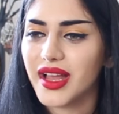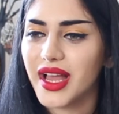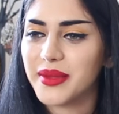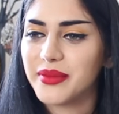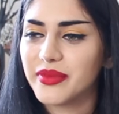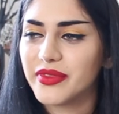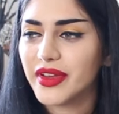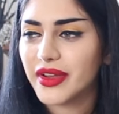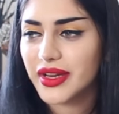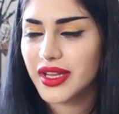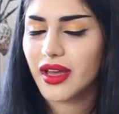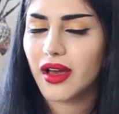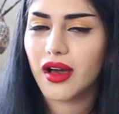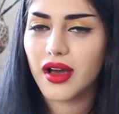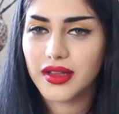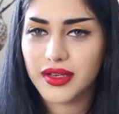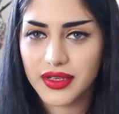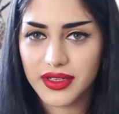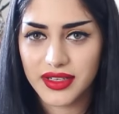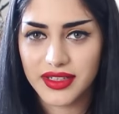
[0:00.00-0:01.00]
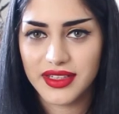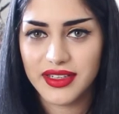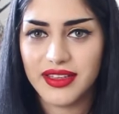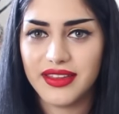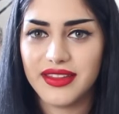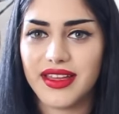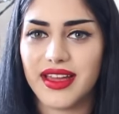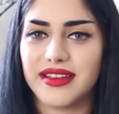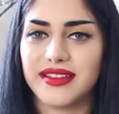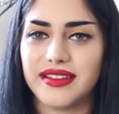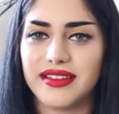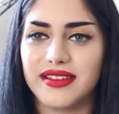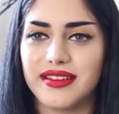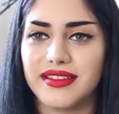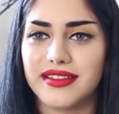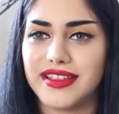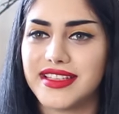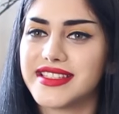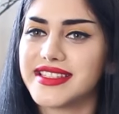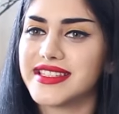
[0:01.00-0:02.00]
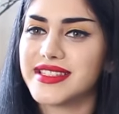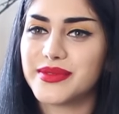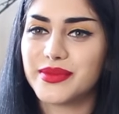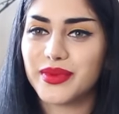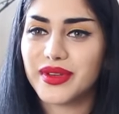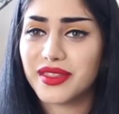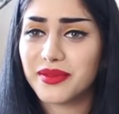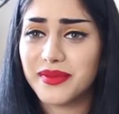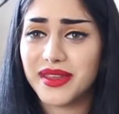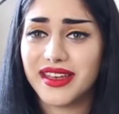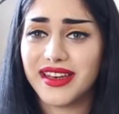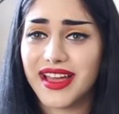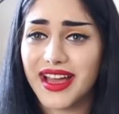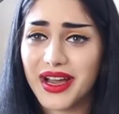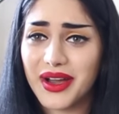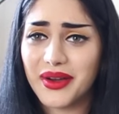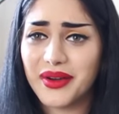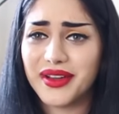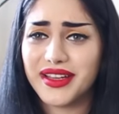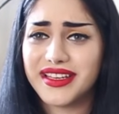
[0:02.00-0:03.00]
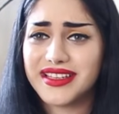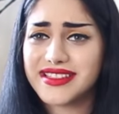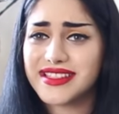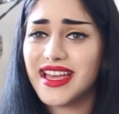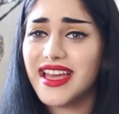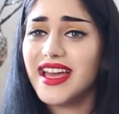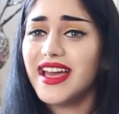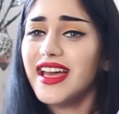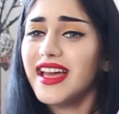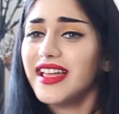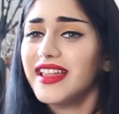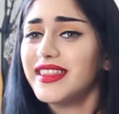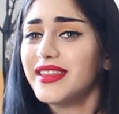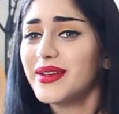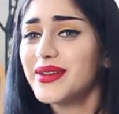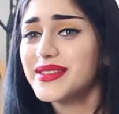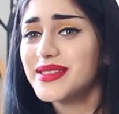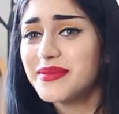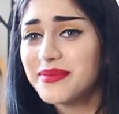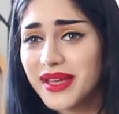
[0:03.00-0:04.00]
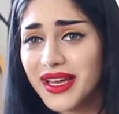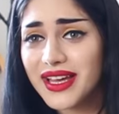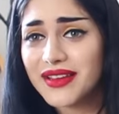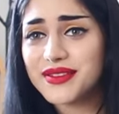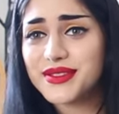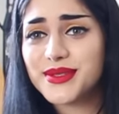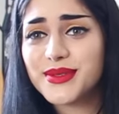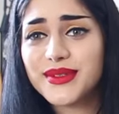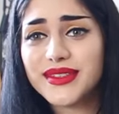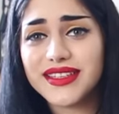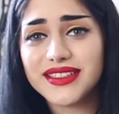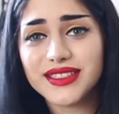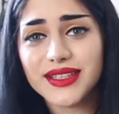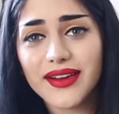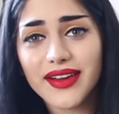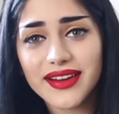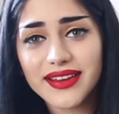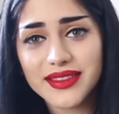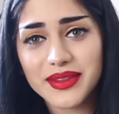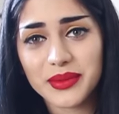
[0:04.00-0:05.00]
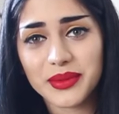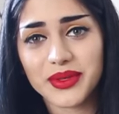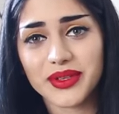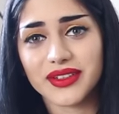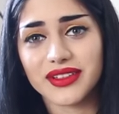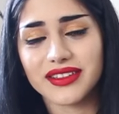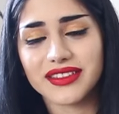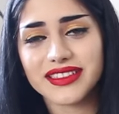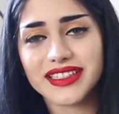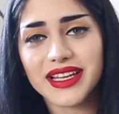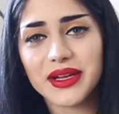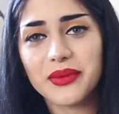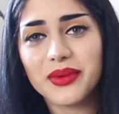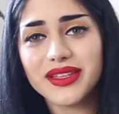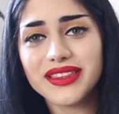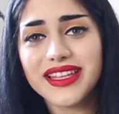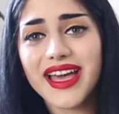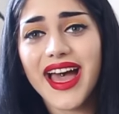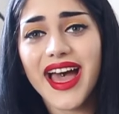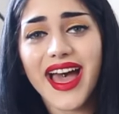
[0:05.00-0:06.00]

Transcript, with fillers: I'm very honored that this is with me now. It is, there's a Mahafsoun guitar in the world. Like, what the